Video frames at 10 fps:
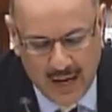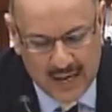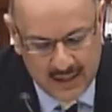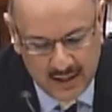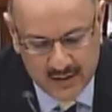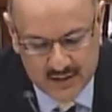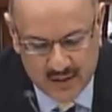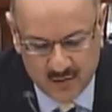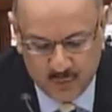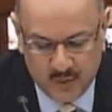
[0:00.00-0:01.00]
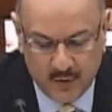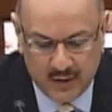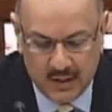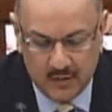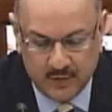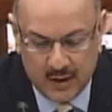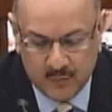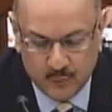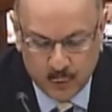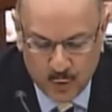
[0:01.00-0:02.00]
At NSF, we've identified
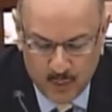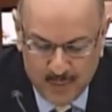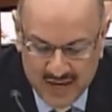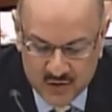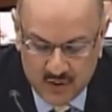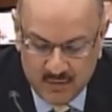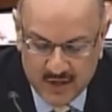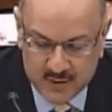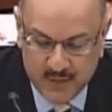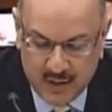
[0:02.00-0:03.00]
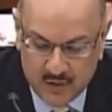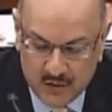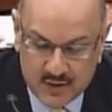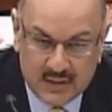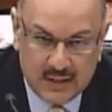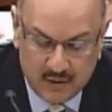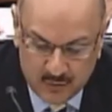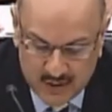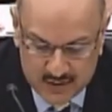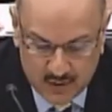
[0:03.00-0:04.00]
four major investment areas that
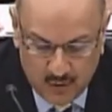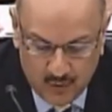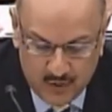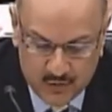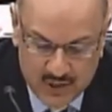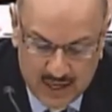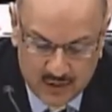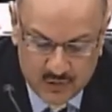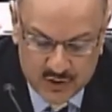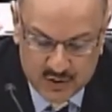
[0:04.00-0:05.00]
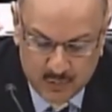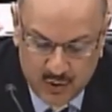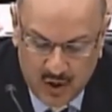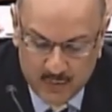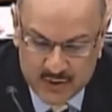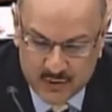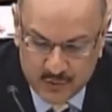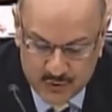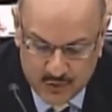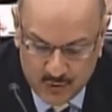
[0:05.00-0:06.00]
address current challenges and promise
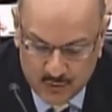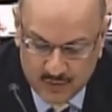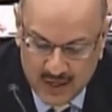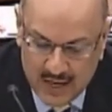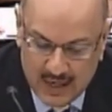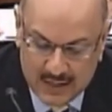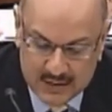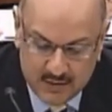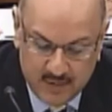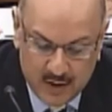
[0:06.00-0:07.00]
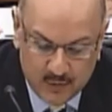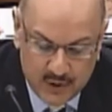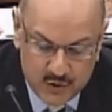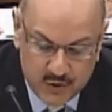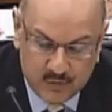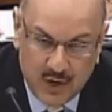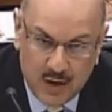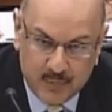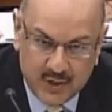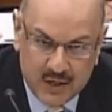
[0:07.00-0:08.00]
to serve as the foundation of
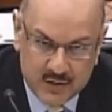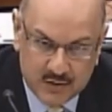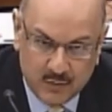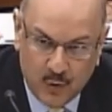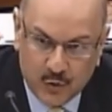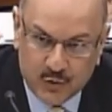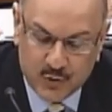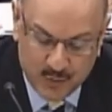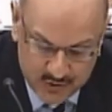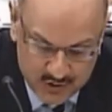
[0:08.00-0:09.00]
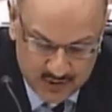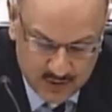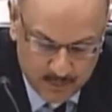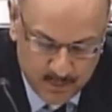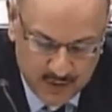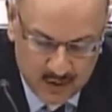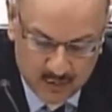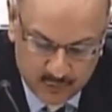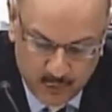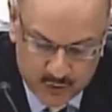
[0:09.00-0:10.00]
comprehensive long-term agenda.
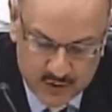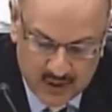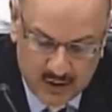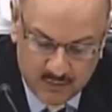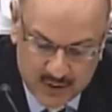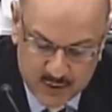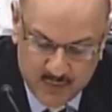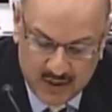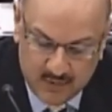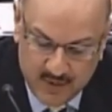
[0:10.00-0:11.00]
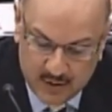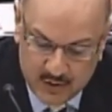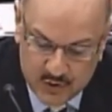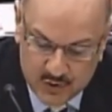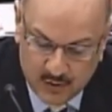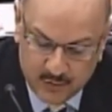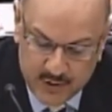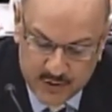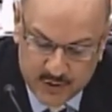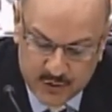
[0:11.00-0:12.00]
First, investment in foundational
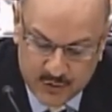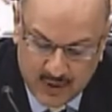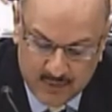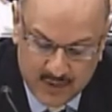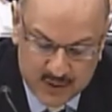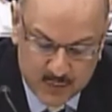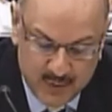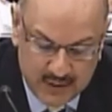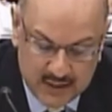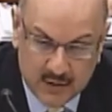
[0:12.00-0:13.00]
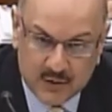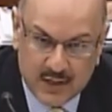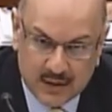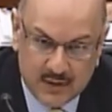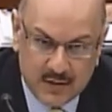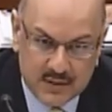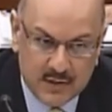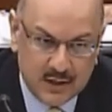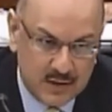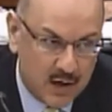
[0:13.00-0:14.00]
research to advance big data techniques and
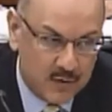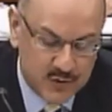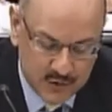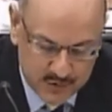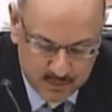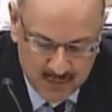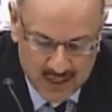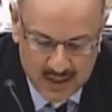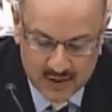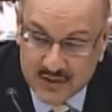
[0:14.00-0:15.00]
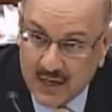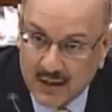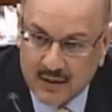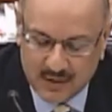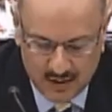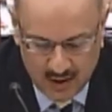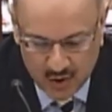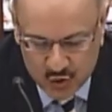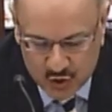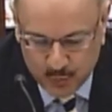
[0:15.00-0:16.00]
technologies. Second,
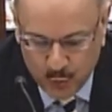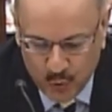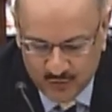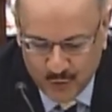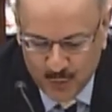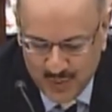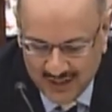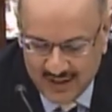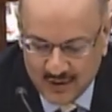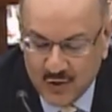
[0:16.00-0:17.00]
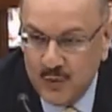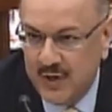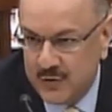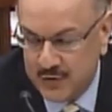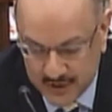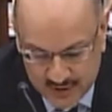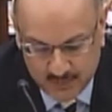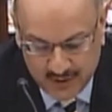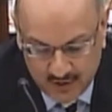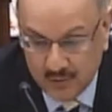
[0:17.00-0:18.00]
support for building new
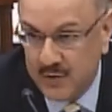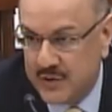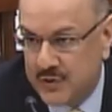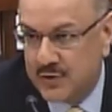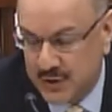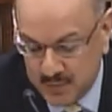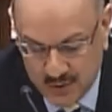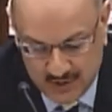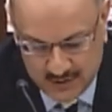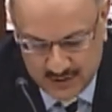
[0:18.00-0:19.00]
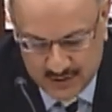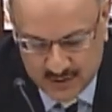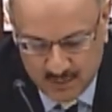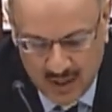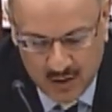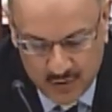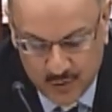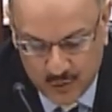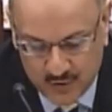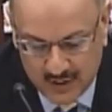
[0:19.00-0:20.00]
interdisciplinary research communities.
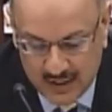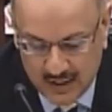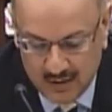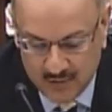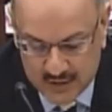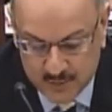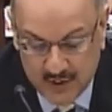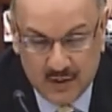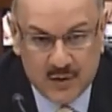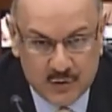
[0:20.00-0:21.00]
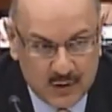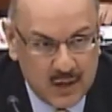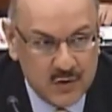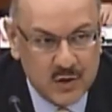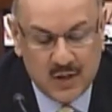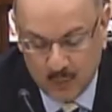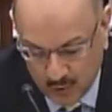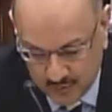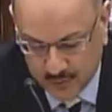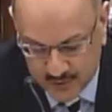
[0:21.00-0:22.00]
Third, investment in education and
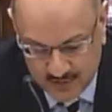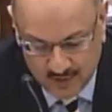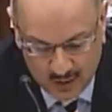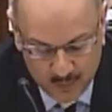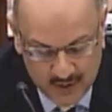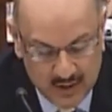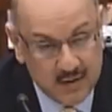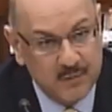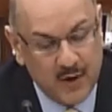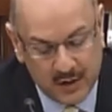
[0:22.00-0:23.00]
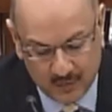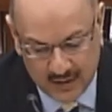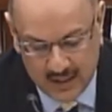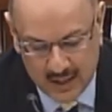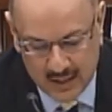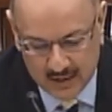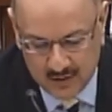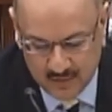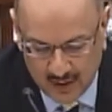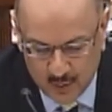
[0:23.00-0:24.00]
workforce development. And finally,
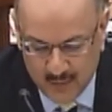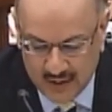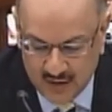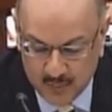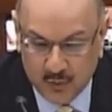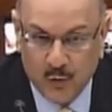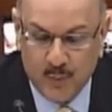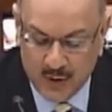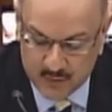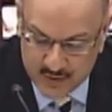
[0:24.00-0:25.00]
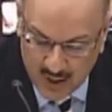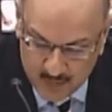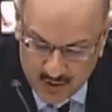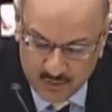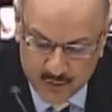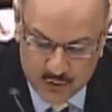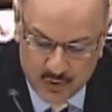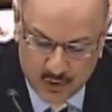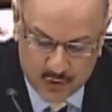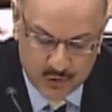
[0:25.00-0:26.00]
development and deployment of cyber
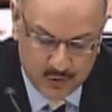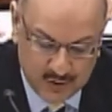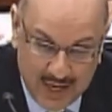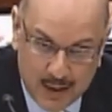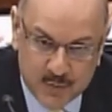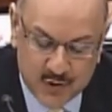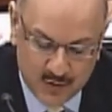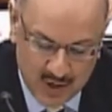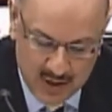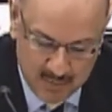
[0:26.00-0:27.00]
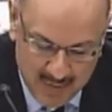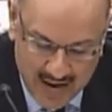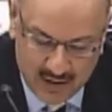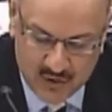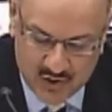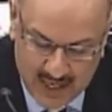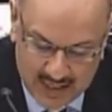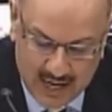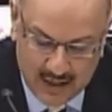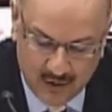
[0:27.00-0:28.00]
infrastructure to capture, manage,
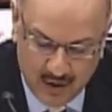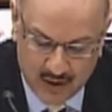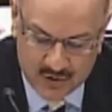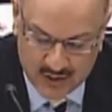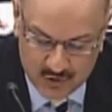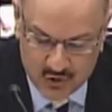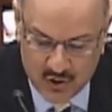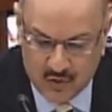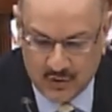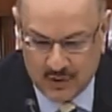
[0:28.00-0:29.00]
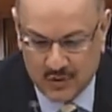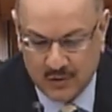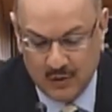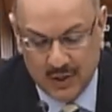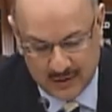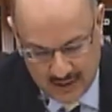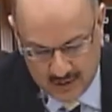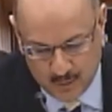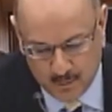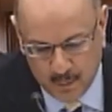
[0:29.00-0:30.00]
and analyze and share digital
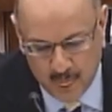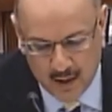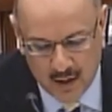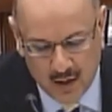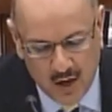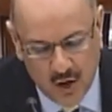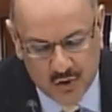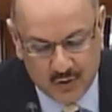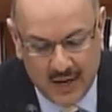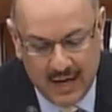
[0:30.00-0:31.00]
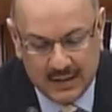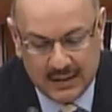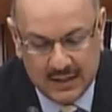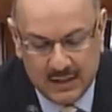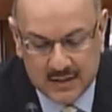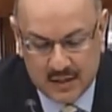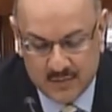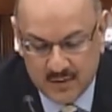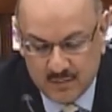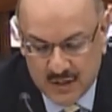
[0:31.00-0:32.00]
data. I should add that
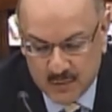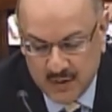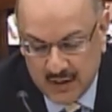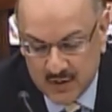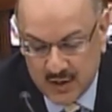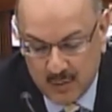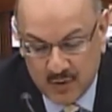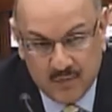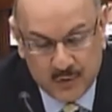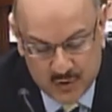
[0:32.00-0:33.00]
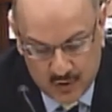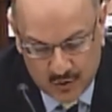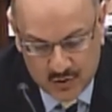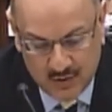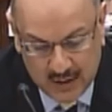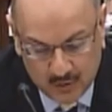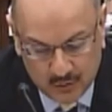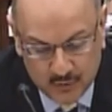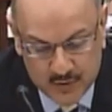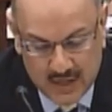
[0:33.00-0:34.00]
NSF's investment in cyber infrastructure
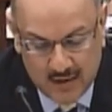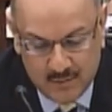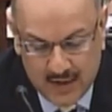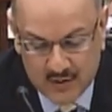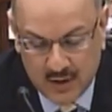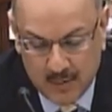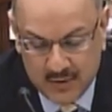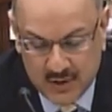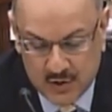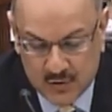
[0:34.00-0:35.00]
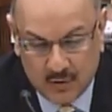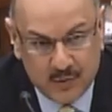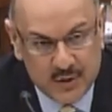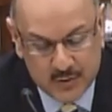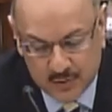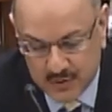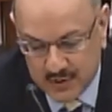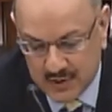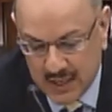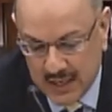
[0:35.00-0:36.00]
includes advanced computational
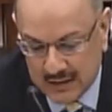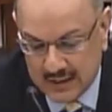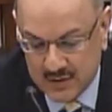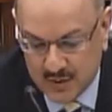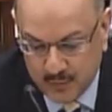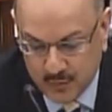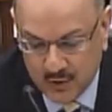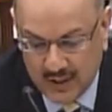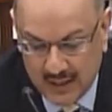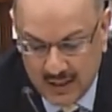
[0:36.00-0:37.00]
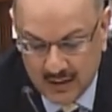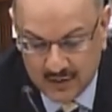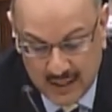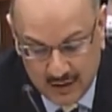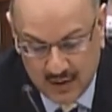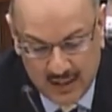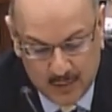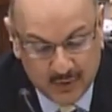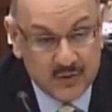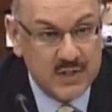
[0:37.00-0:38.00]
resources that support
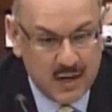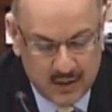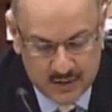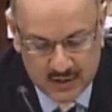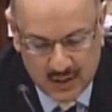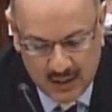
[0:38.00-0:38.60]
data-enabled science.